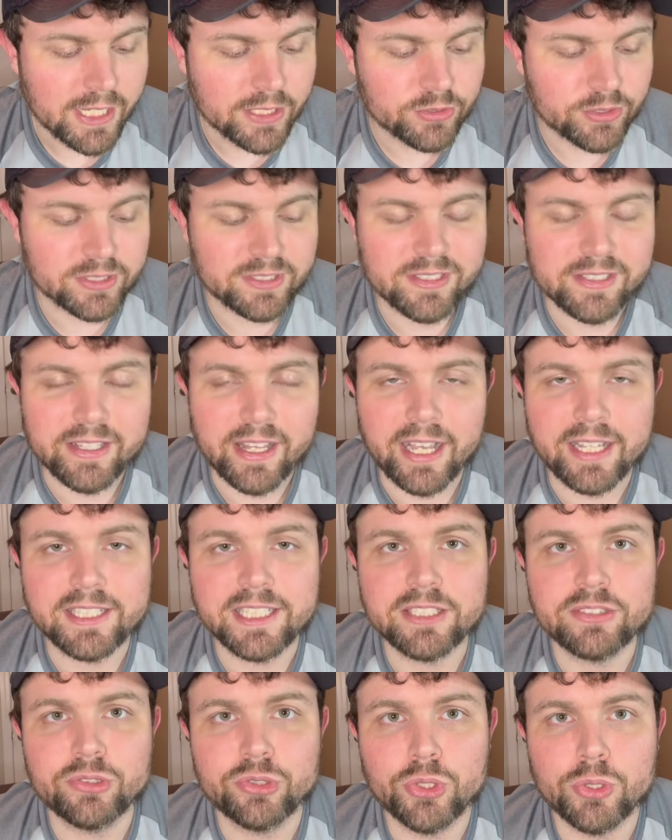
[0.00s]
So it's a
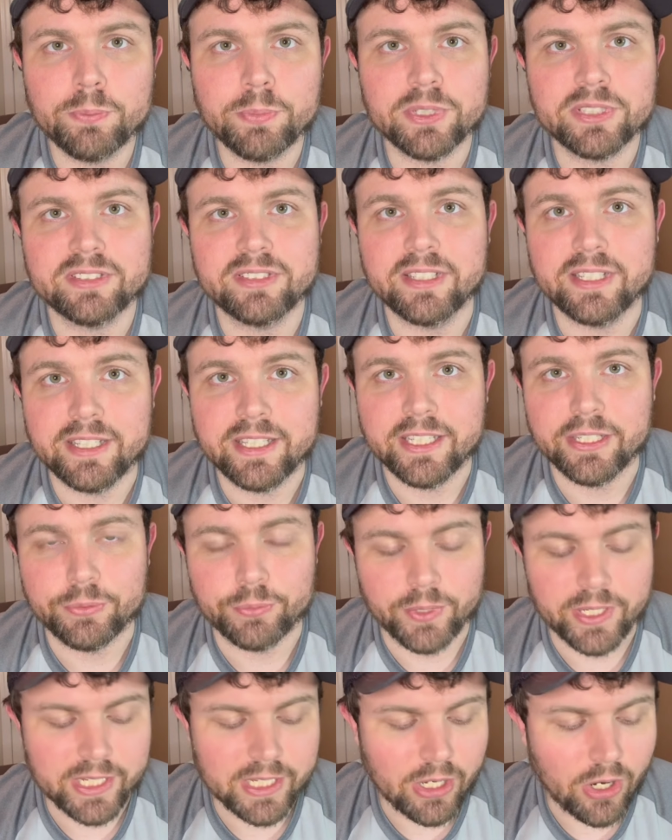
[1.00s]
92% hit
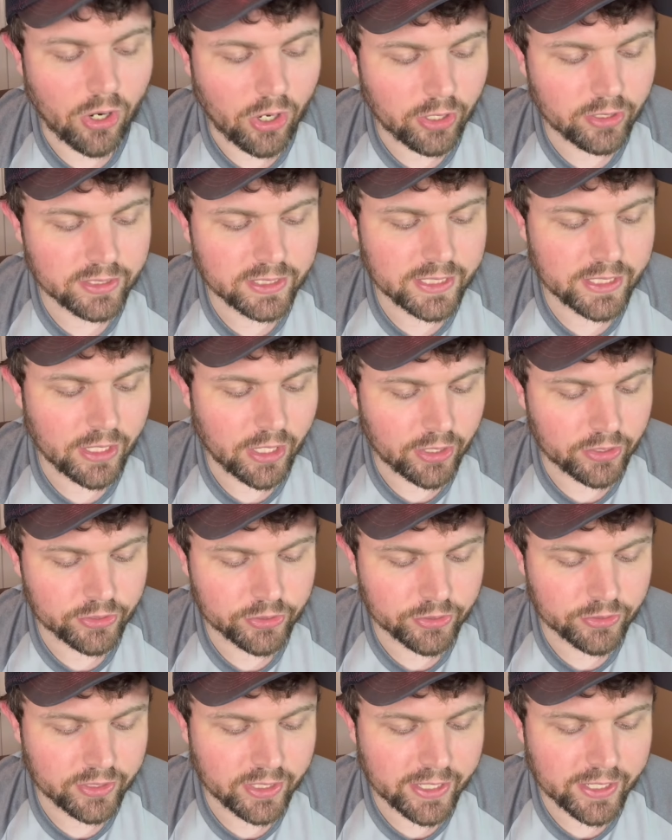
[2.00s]
rate on the
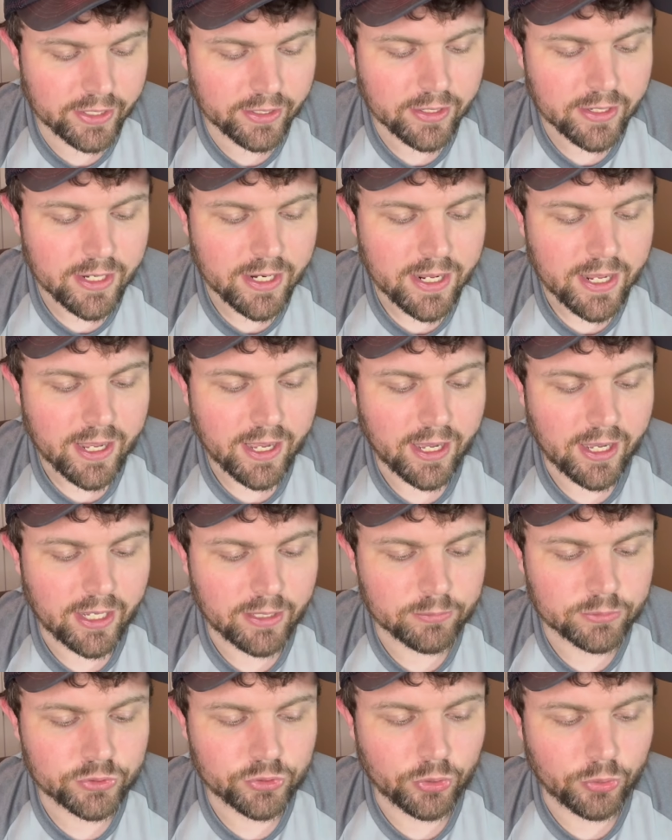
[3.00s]
under there.
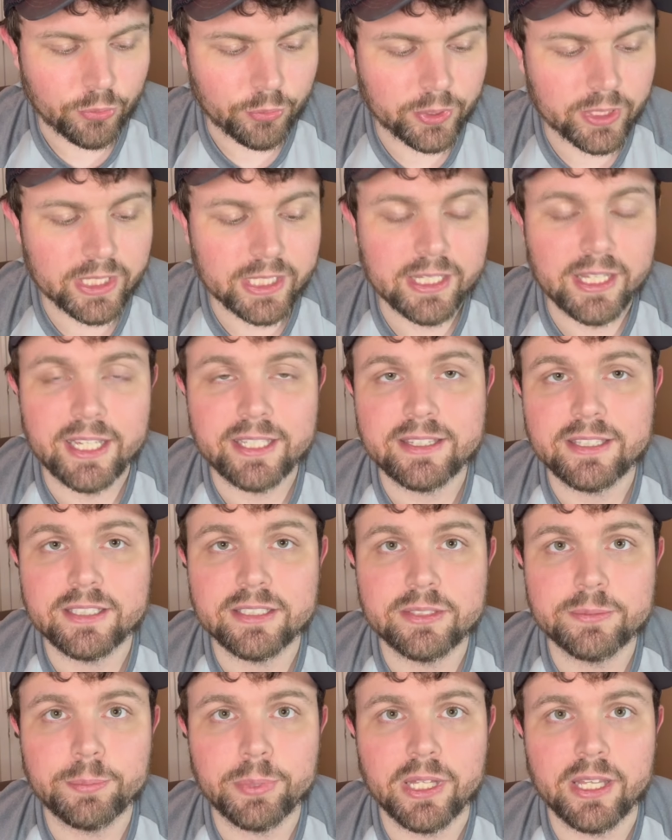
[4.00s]
Um, so really like
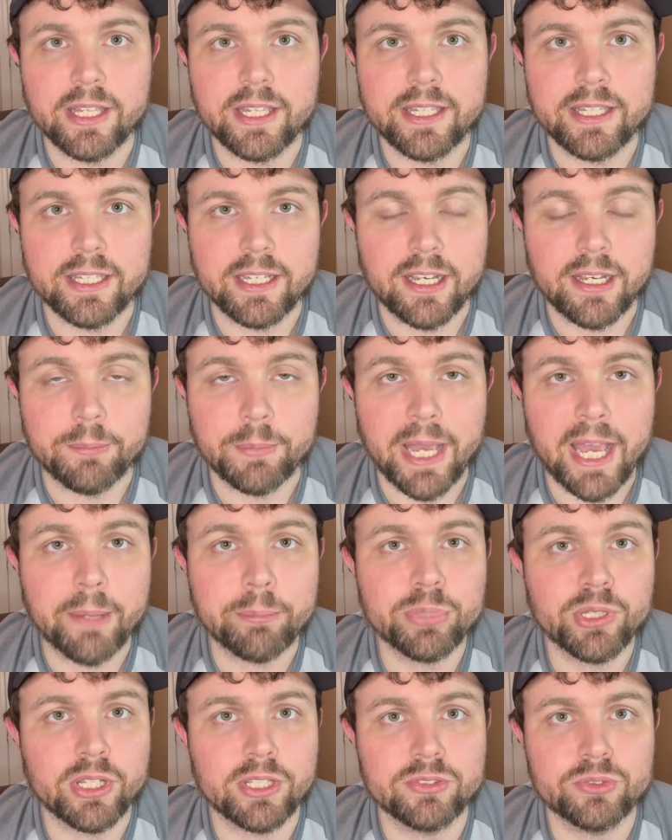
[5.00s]
this play um,
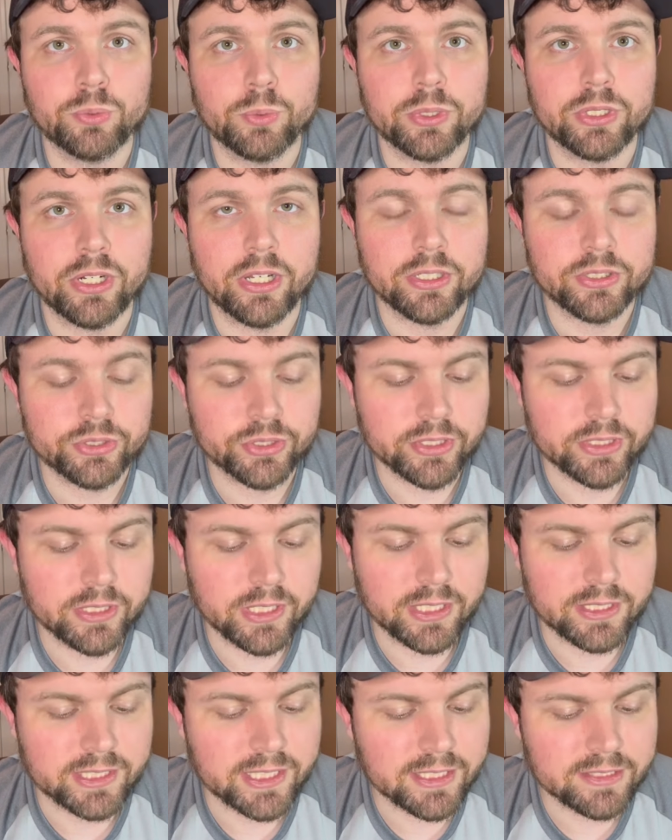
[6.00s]
at plus 100
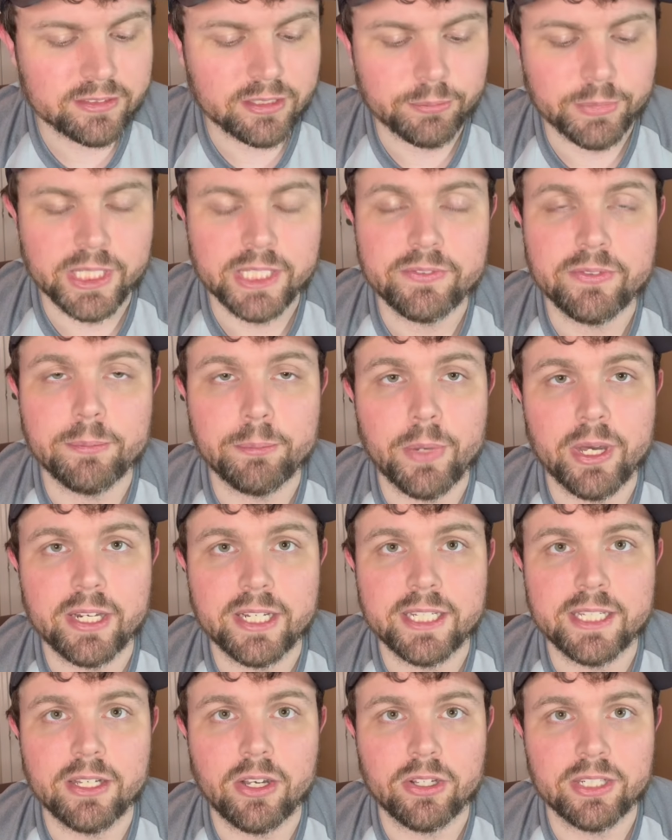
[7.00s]
uh, to get some even
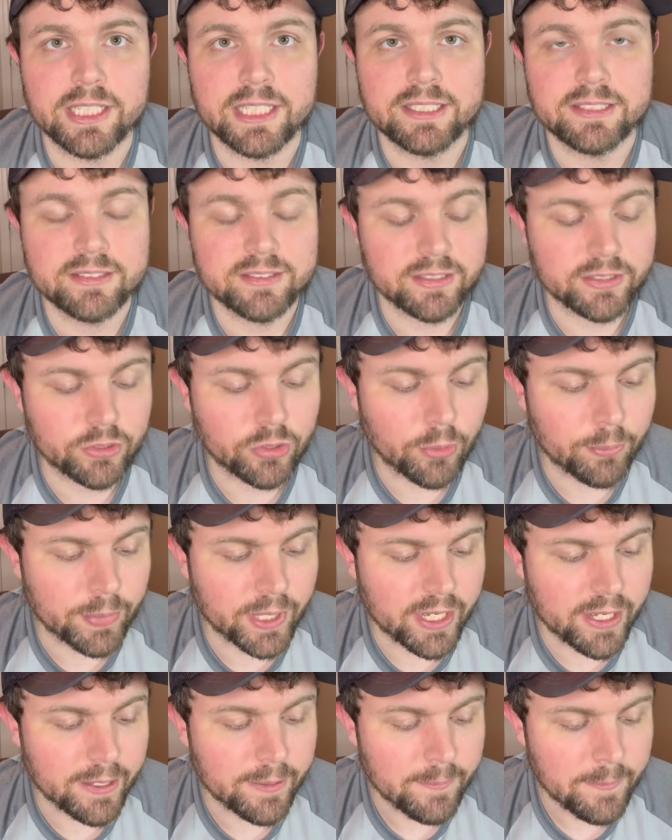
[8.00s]
money on a single
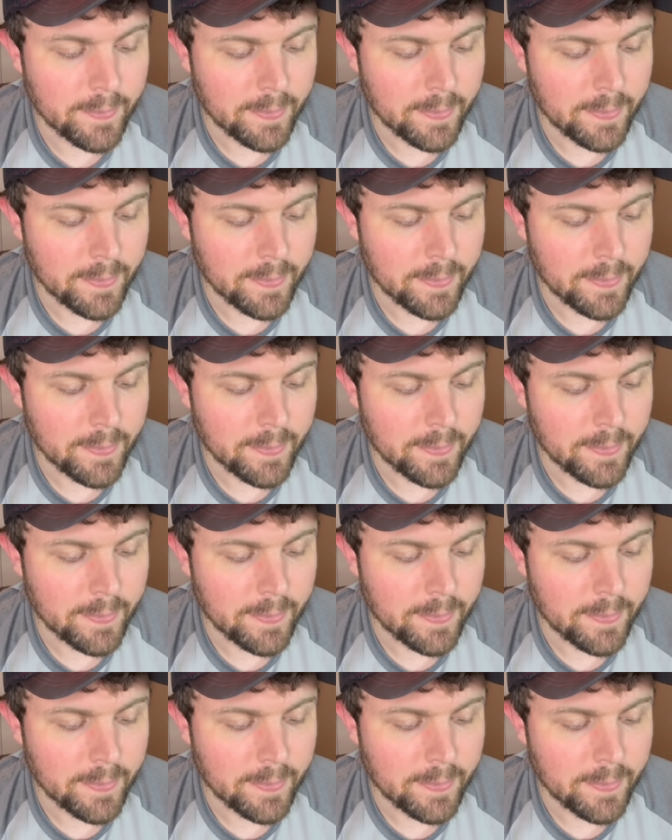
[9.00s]
bet.